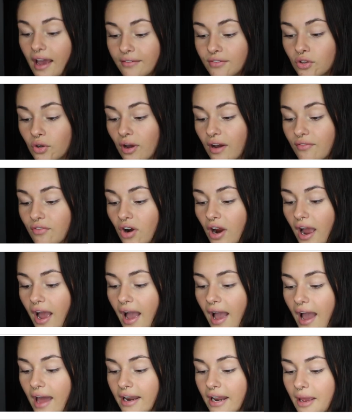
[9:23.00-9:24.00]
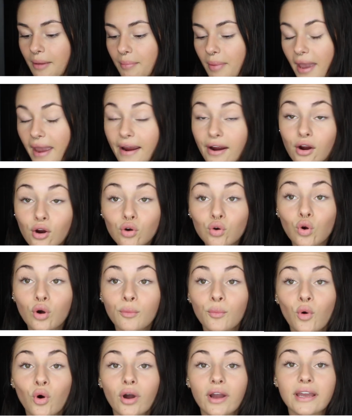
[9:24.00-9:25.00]
Have you ever had a
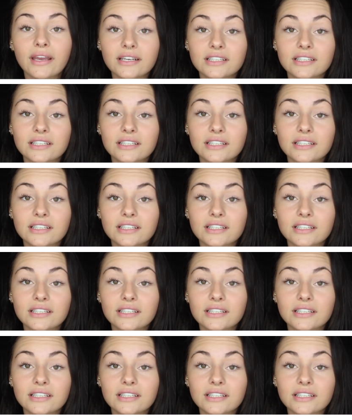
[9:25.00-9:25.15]
paranormal